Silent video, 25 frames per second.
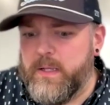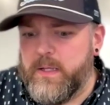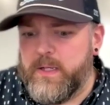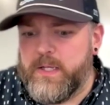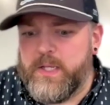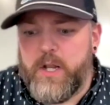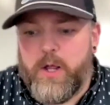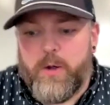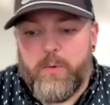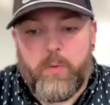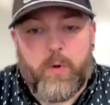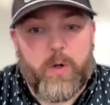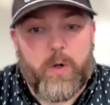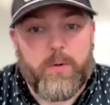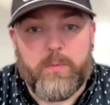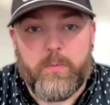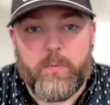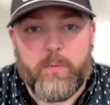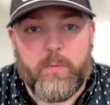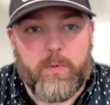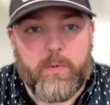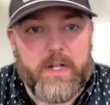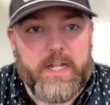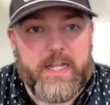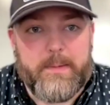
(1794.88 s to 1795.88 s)
we're
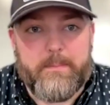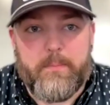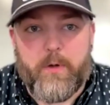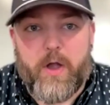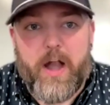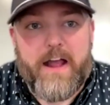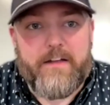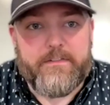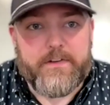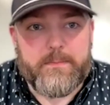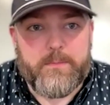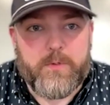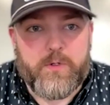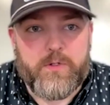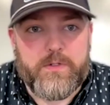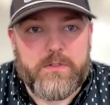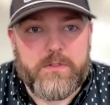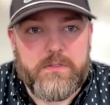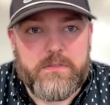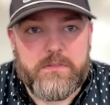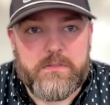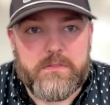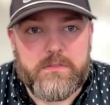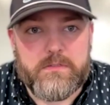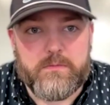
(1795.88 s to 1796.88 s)
really
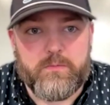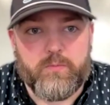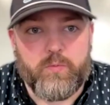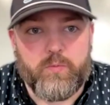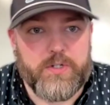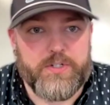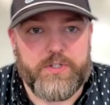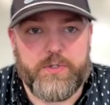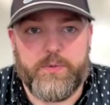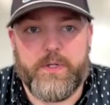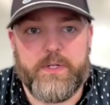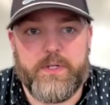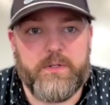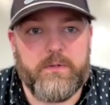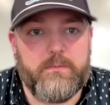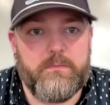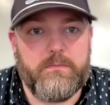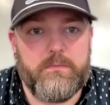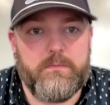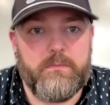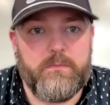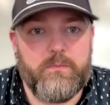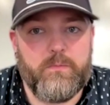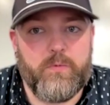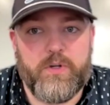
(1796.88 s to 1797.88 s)
profitable. We're doing
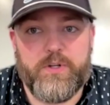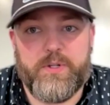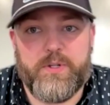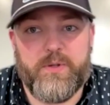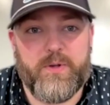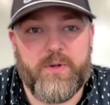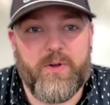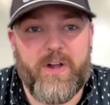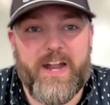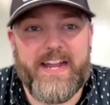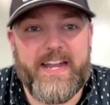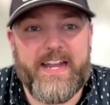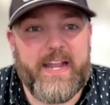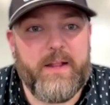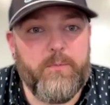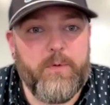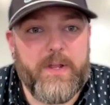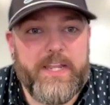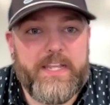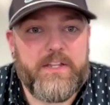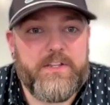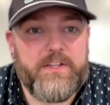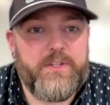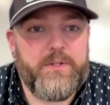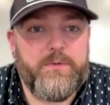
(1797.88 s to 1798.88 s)
great, and
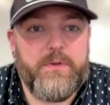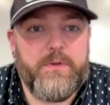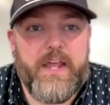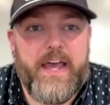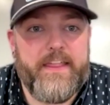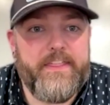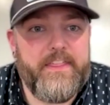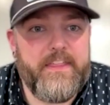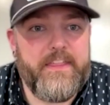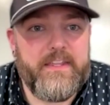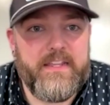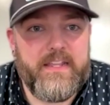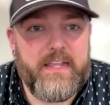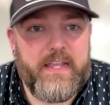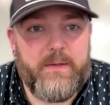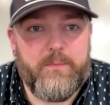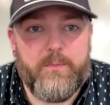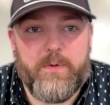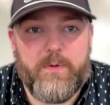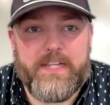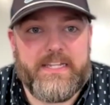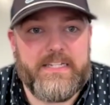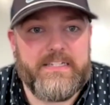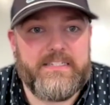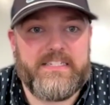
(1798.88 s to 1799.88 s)
we could do nothing and
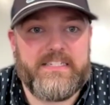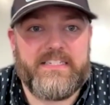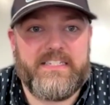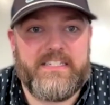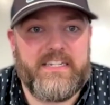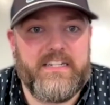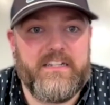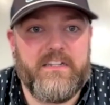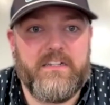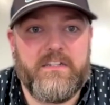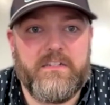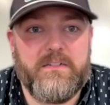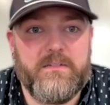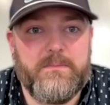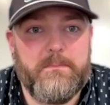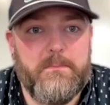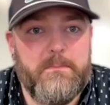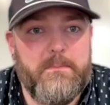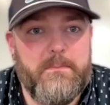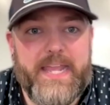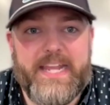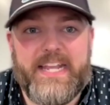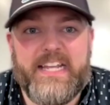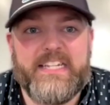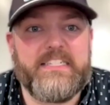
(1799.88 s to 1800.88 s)
we could still
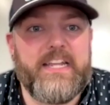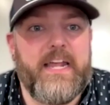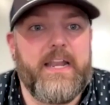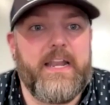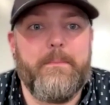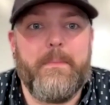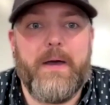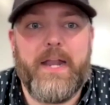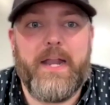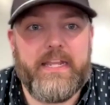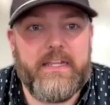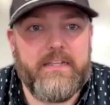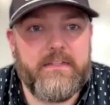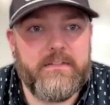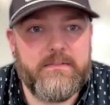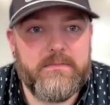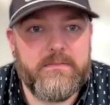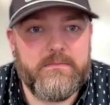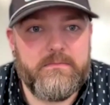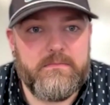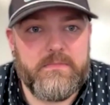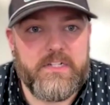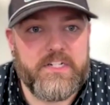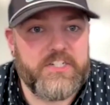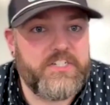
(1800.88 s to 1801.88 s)
make a ton of money.
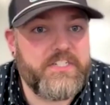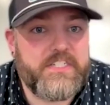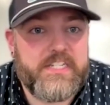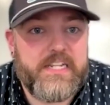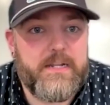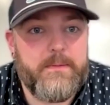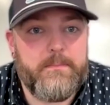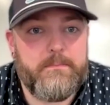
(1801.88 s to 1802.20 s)
They're just in